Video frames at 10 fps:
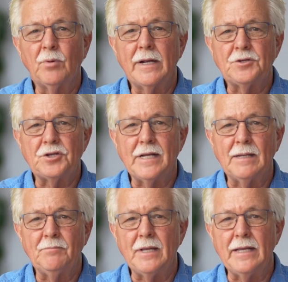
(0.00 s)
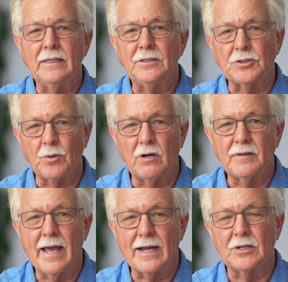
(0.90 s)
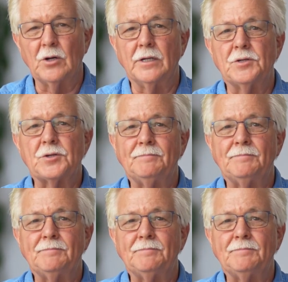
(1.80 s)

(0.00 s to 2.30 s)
break GMP into 12 categories.